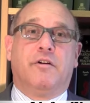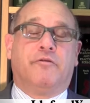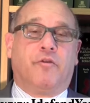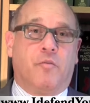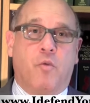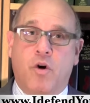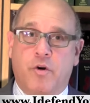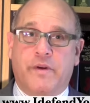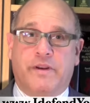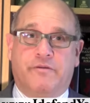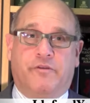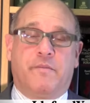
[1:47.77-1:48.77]
For more
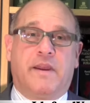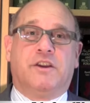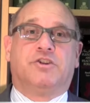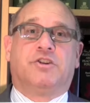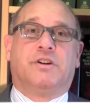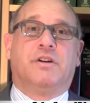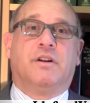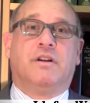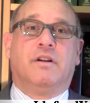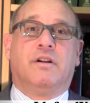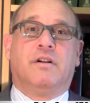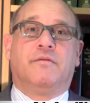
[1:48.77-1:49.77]
information,
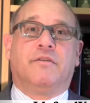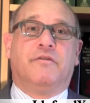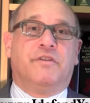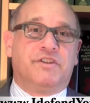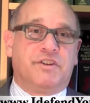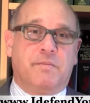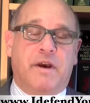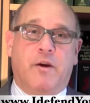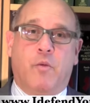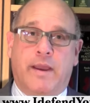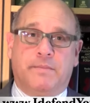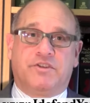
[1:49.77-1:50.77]
visit my
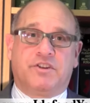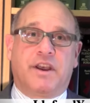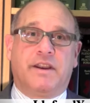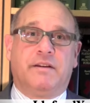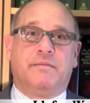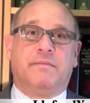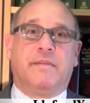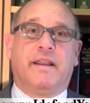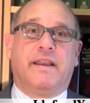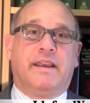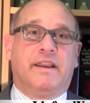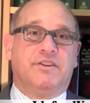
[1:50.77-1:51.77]
website,
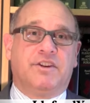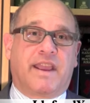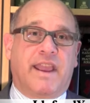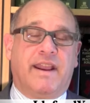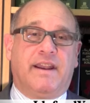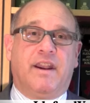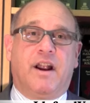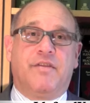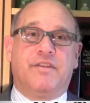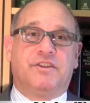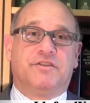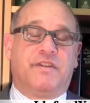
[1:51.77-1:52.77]
indicated
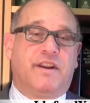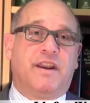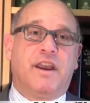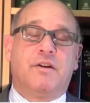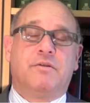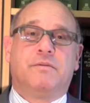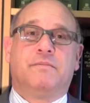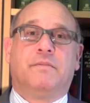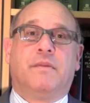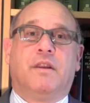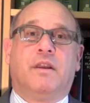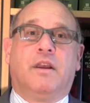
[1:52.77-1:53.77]
on this video,
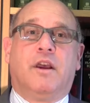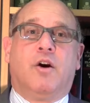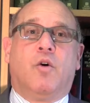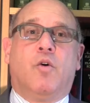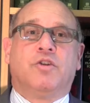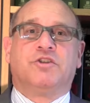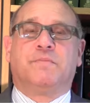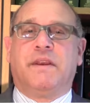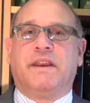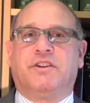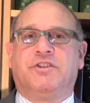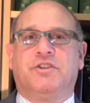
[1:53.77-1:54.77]
or
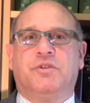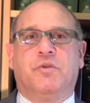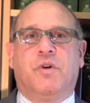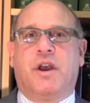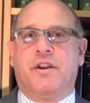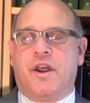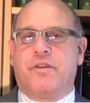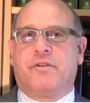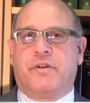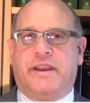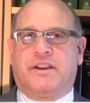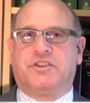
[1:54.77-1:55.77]
speak to
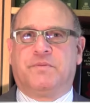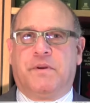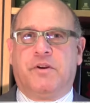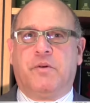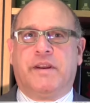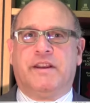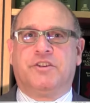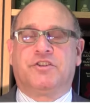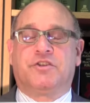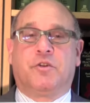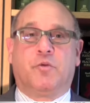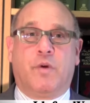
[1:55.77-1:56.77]
another
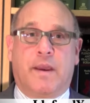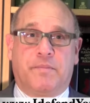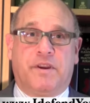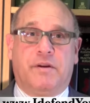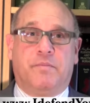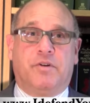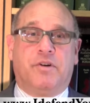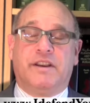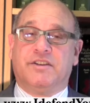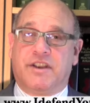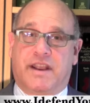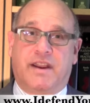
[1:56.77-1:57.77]
experienced, reputable,
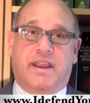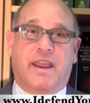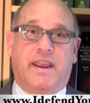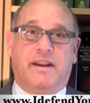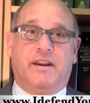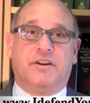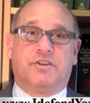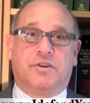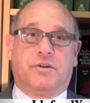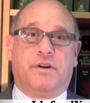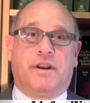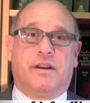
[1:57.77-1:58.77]
and dedicated
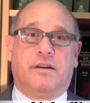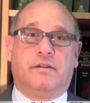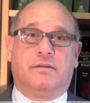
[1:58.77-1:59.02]
attorney.